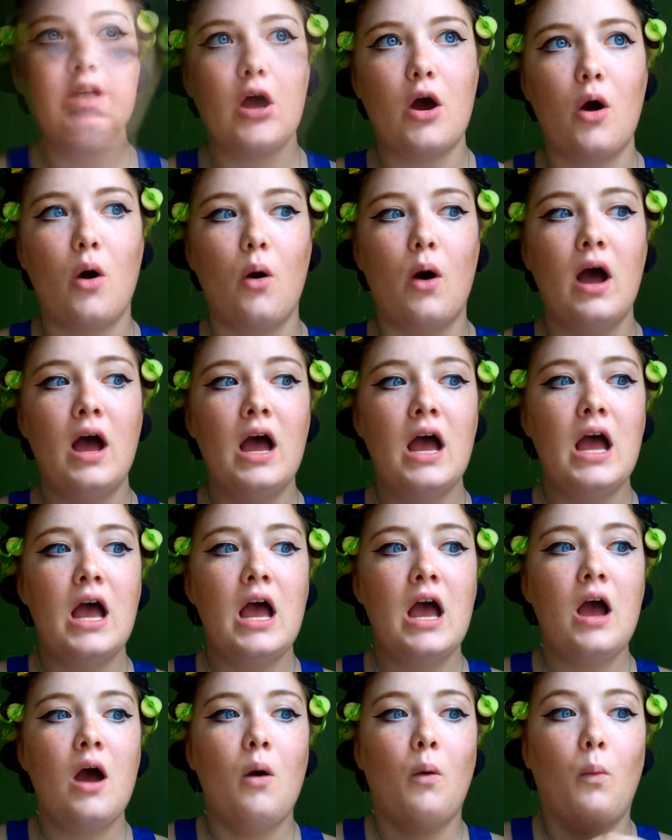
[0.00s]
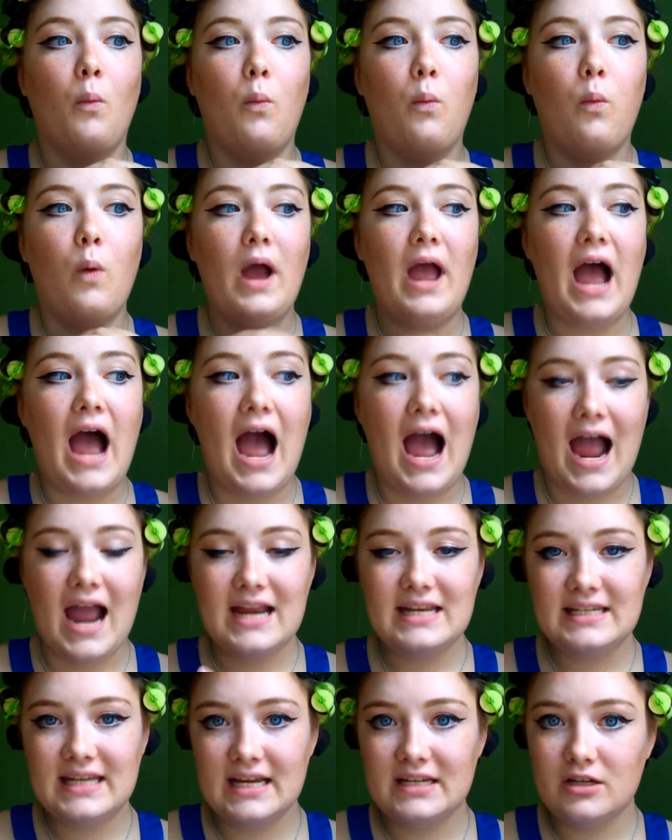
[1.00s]
So what
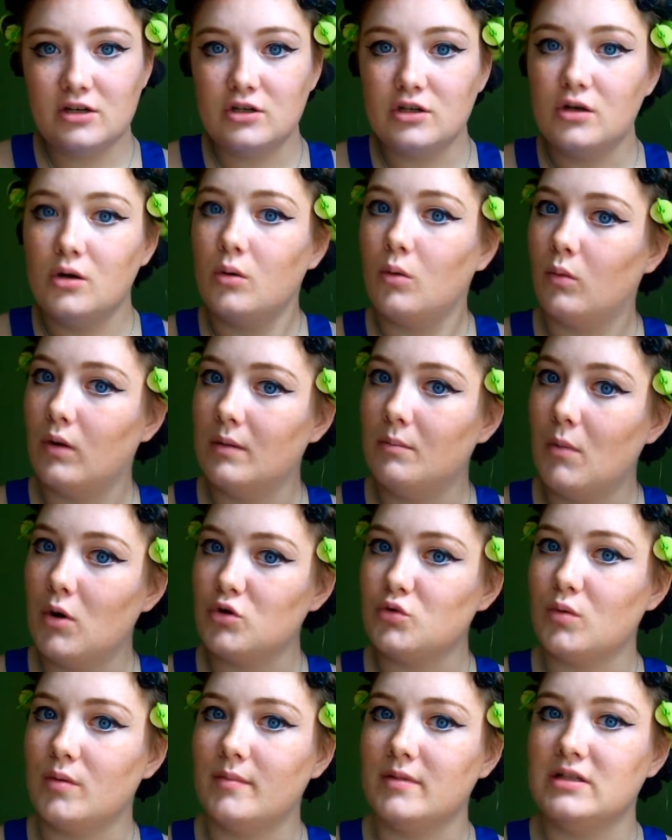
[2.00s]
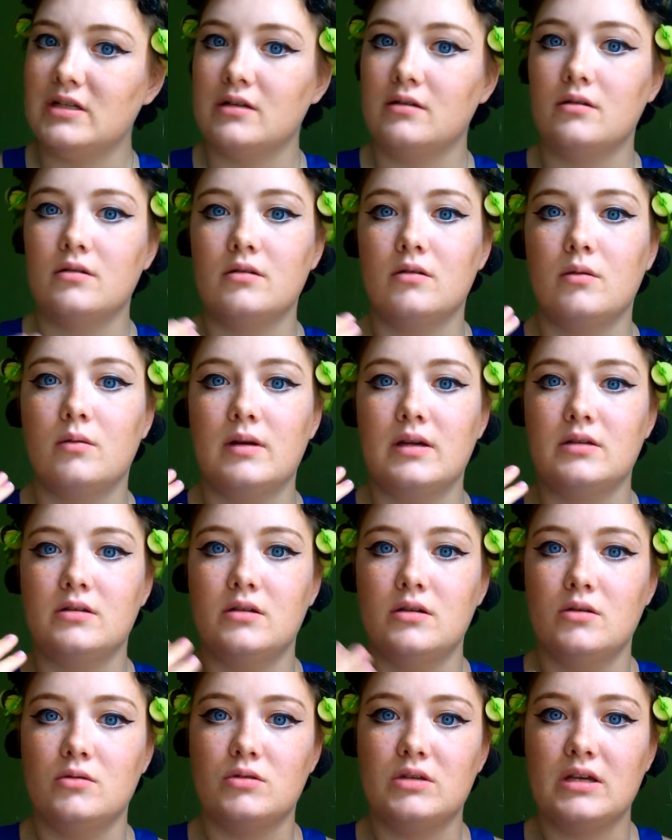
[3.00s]
I tend to do, and what most women tend to do,
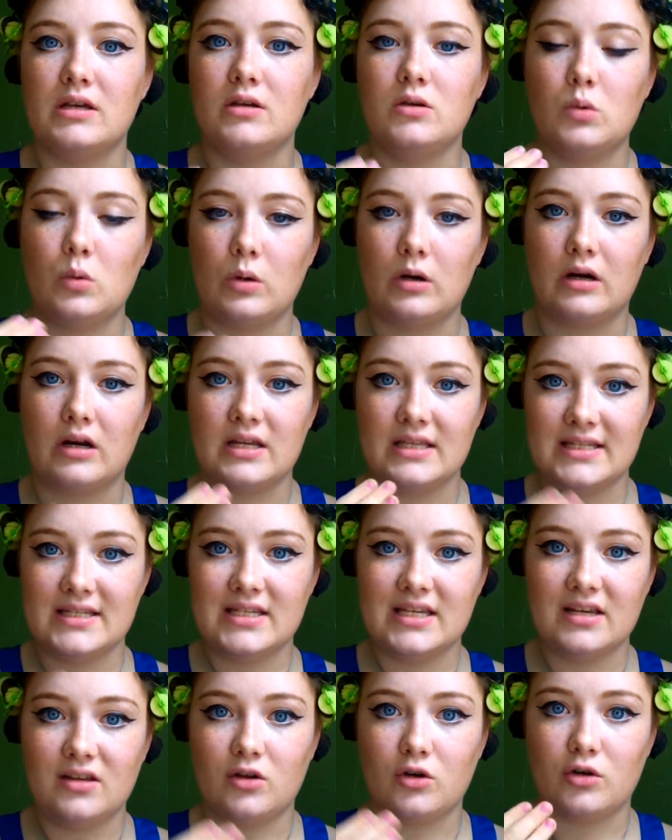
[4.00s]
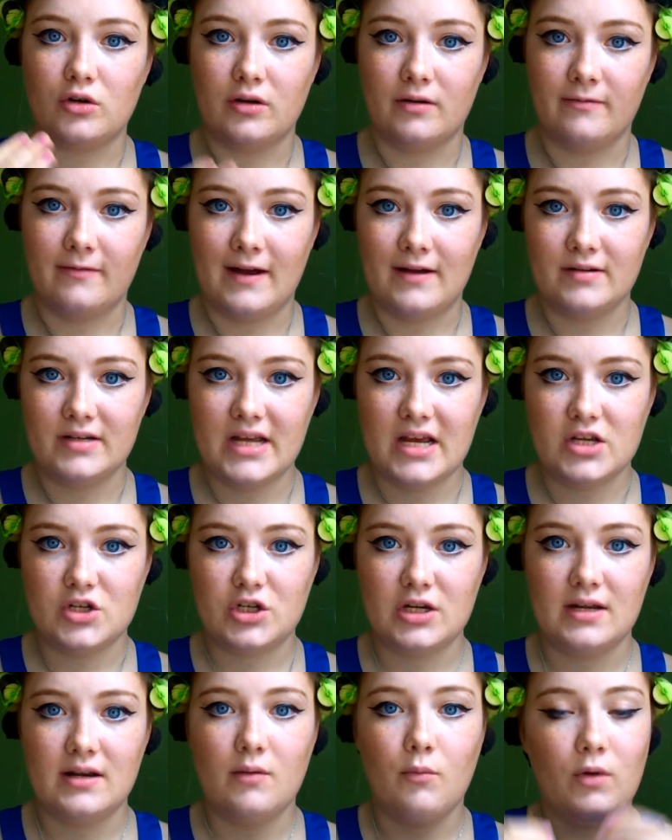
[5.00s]
is using your concealer or your
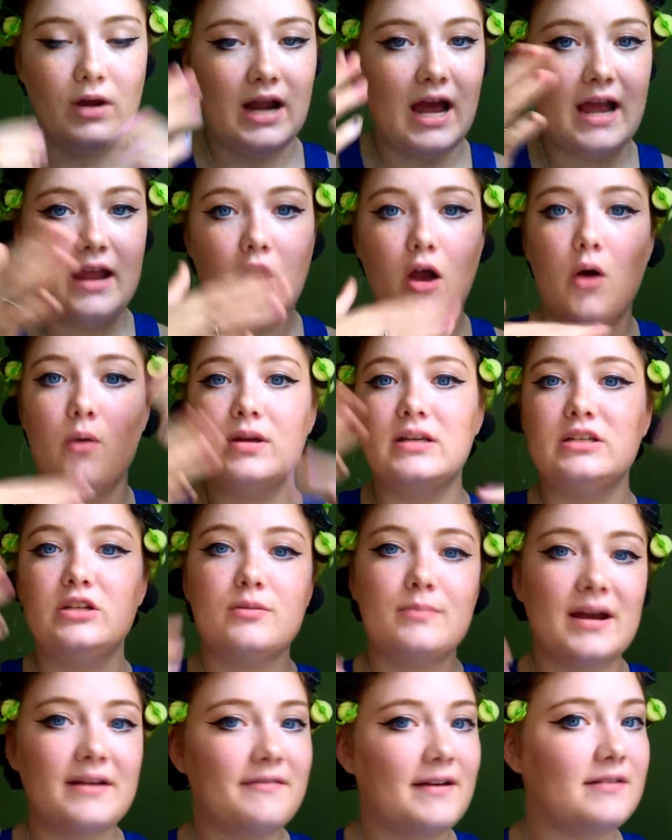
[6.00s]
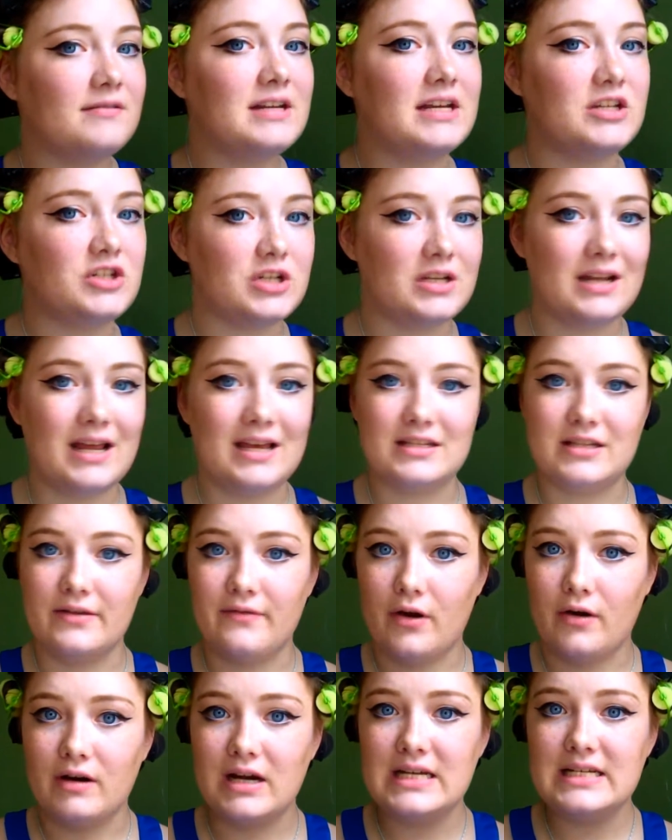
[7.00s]
foundation. When I go and do my foundation, as
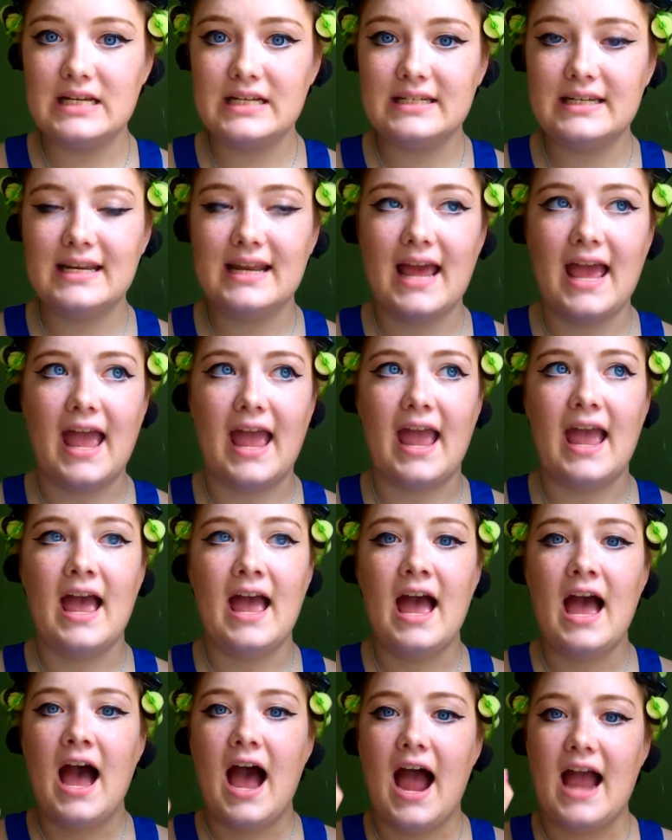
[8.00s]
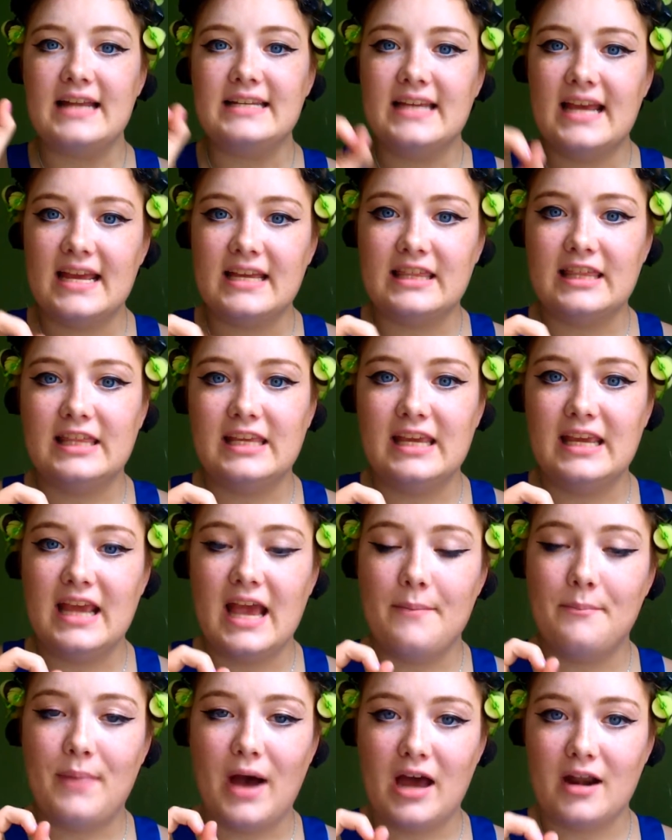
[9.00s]
I've already done today, I take
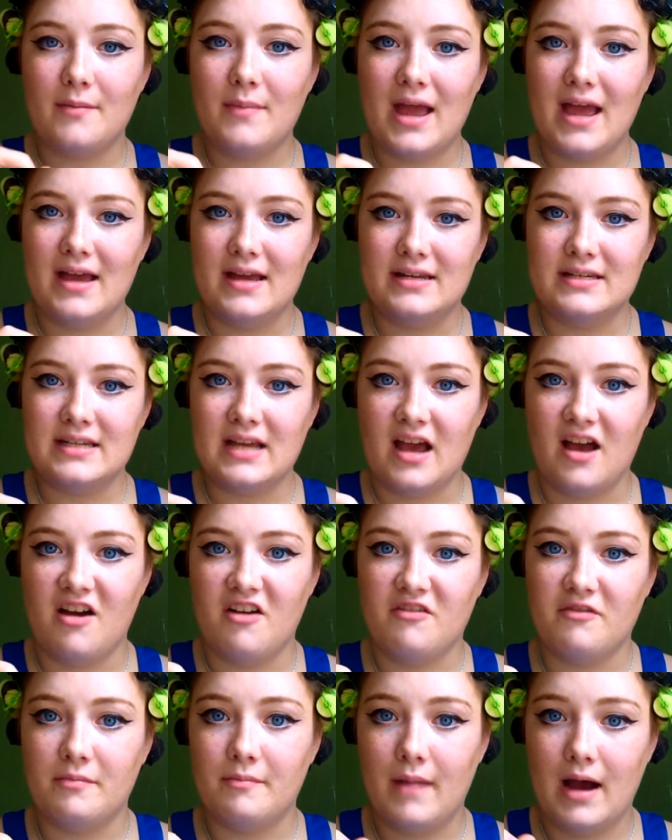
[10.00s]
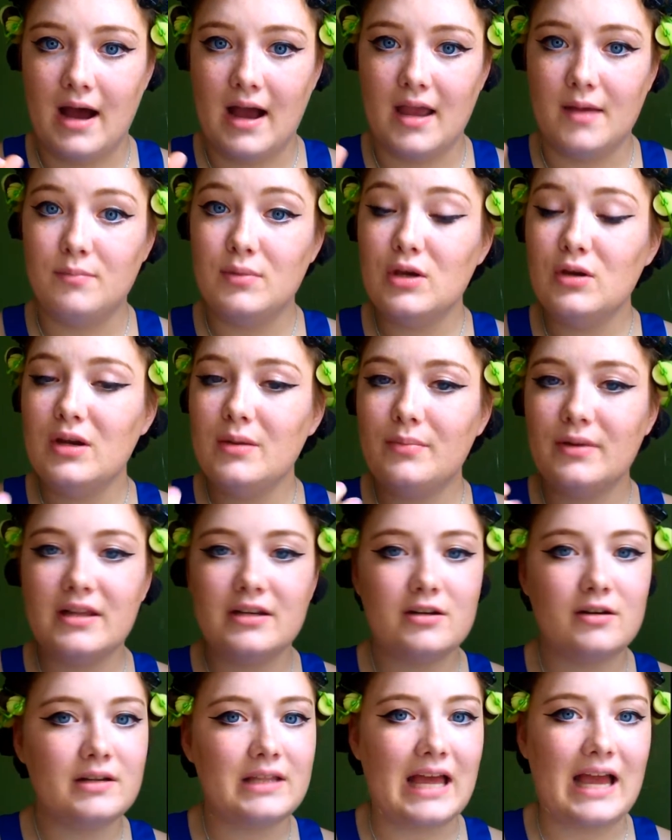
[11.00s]
the bottom end of my beauty
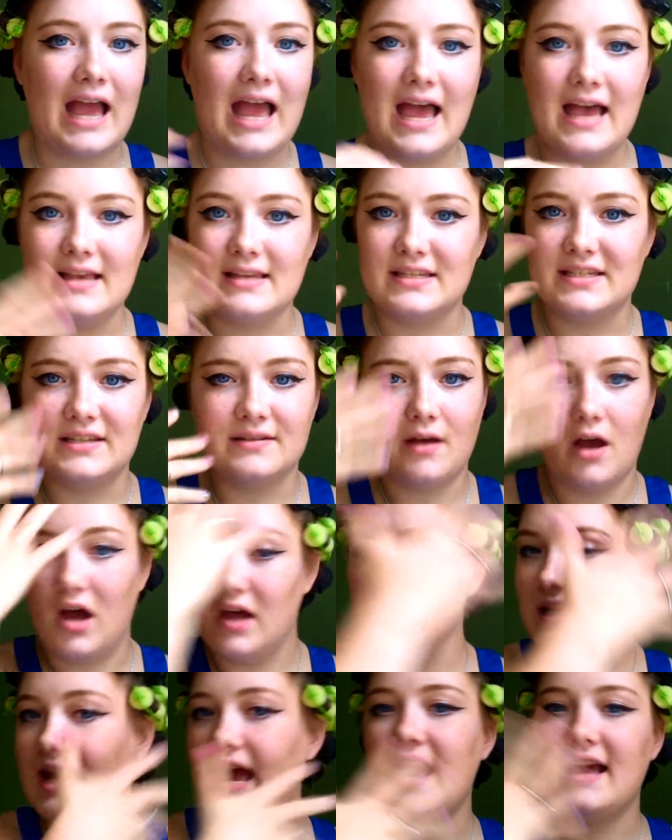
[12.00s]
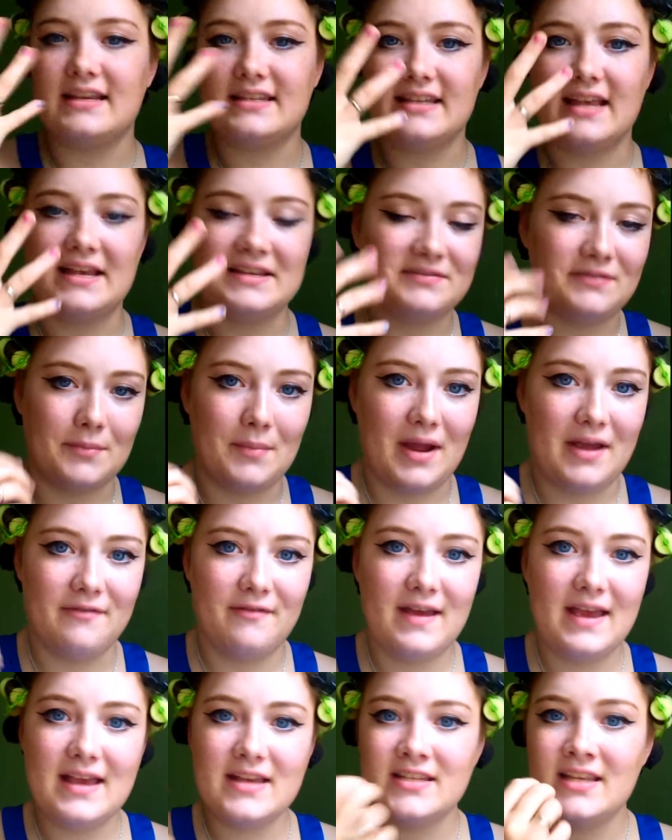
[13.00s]
blender that has all the excess from my
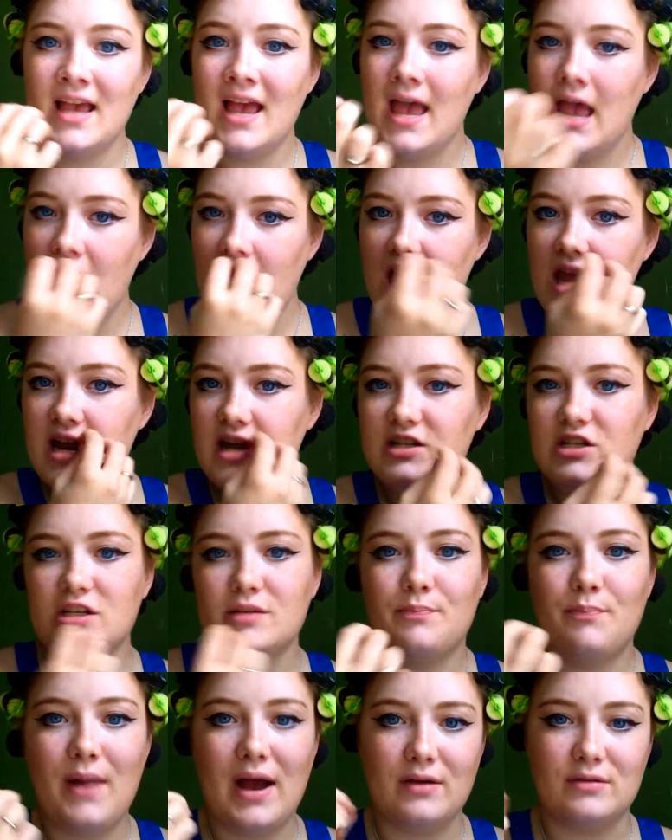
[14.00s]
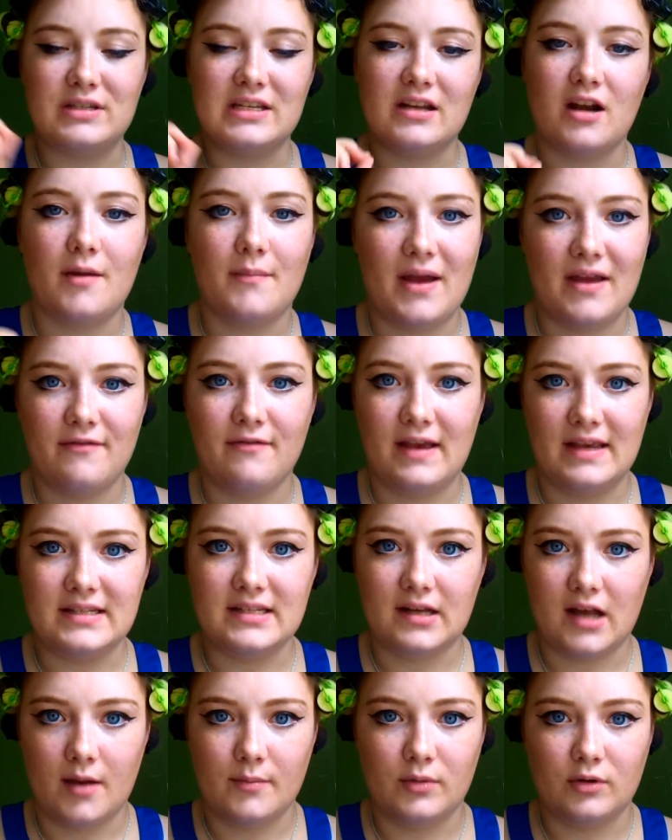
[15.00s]
face, and I just bounce it on my
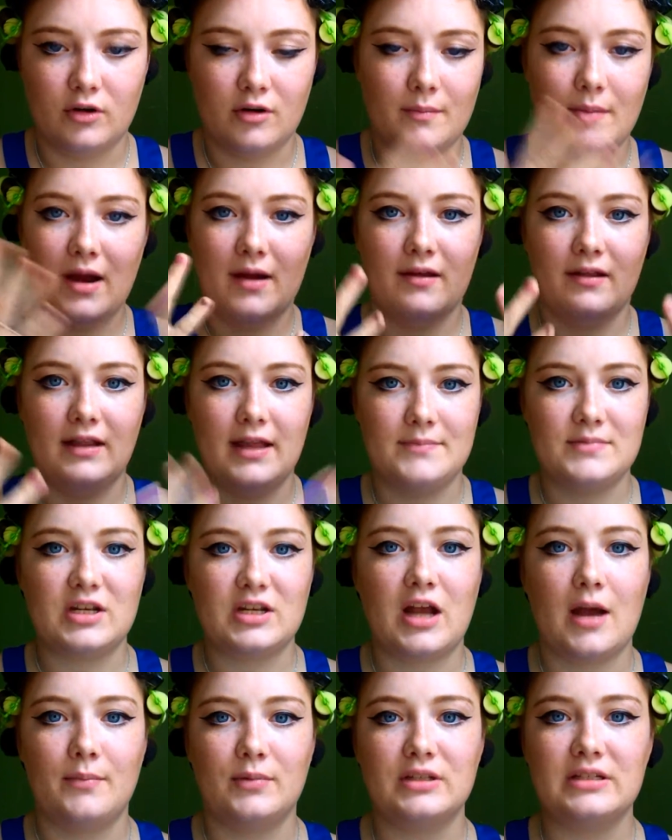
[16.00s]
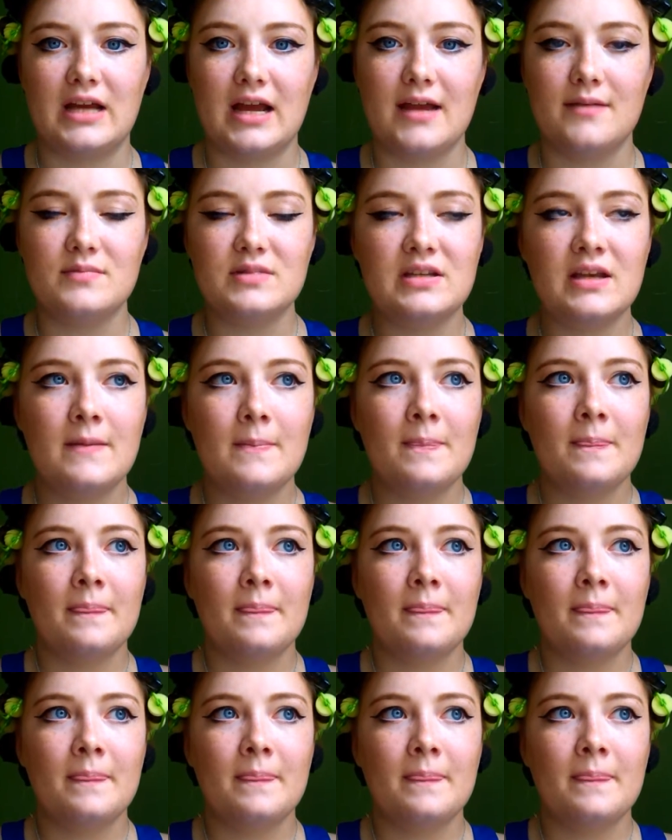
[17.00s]
face my lips a couple times.